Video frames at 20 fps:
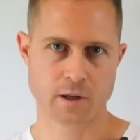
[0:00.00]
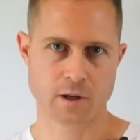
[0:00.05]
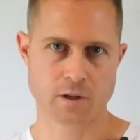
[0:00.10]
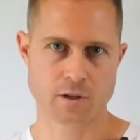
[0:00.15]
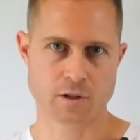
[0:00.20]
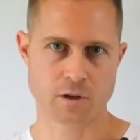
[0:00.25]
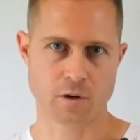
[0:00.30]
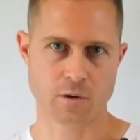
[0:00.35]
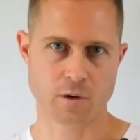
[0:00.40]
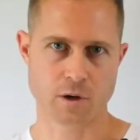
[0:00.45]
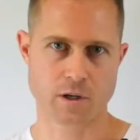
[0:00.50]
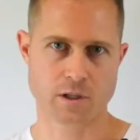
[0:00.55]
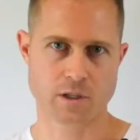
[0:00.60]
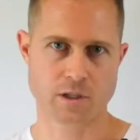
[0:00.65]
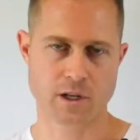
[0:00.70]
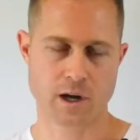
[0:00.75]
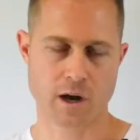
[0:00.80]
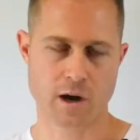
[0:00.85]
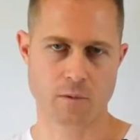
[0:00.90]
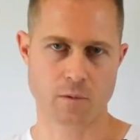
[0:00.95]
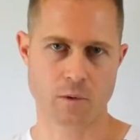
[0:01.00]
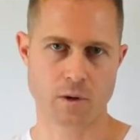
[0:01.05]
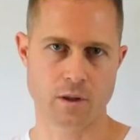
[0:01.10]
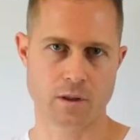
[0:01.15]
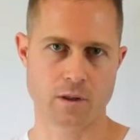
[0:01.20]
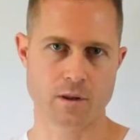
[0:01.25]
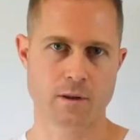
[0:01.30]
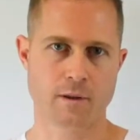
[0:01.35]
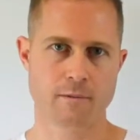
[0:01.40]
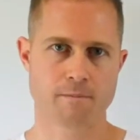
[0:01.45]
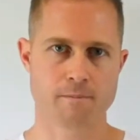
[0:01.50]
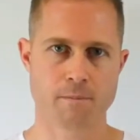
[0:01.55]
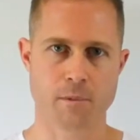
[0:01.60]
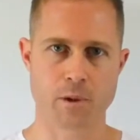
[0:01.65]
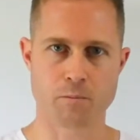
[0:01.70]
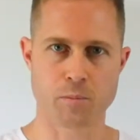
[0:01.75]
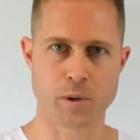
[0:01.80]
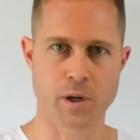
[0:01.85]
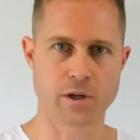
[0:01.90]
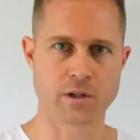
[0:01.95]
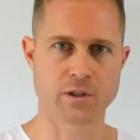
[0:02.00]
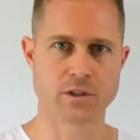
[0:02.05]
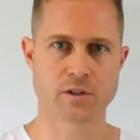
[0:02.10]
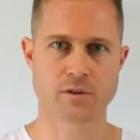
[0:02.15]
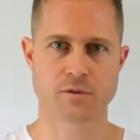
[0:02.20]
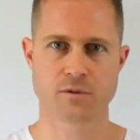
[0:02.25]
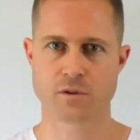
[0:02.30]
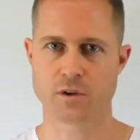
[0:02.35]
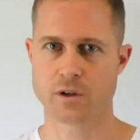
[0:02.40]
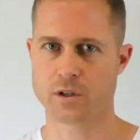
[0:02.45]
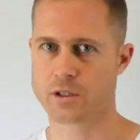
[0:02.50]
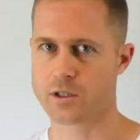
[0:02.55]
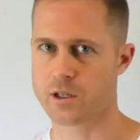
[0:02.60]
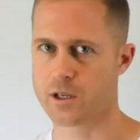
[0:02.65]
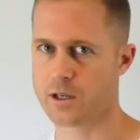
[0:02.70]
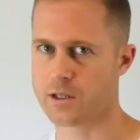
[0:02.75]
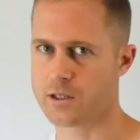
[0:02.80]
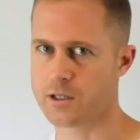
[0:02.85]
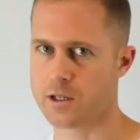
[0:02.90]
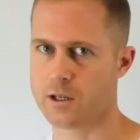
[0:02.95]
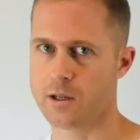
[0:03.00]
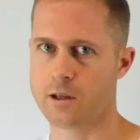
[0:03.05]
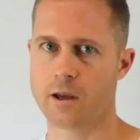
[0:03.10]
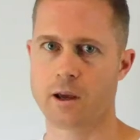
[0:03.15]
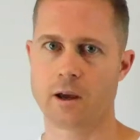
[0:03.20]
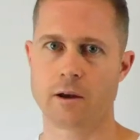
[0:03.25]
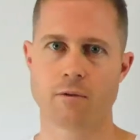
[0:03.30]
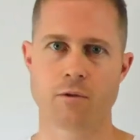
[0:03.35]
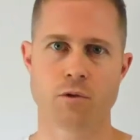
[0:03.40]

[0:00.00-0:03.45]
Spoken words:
So I'm going to start with abundance versus scarcity.